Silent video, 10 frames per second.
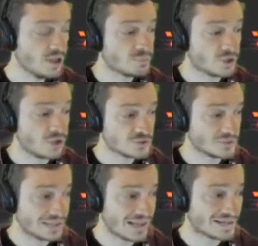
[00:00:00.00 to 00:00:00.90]
but also
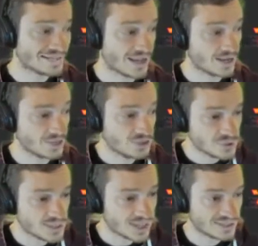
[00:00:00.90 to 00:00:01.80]
alongside it,
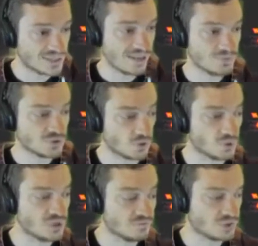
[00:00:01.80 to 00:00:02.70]
use that same
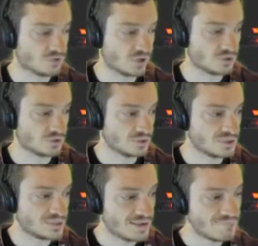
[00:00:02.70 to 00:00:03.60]
storage infrastructure, the
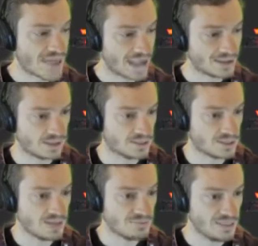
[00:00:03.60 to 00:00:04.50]
same backend, the
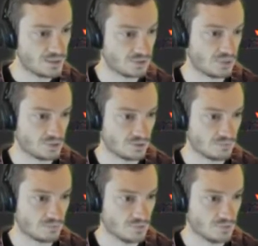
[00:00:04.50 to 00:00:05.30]
same ecosystem,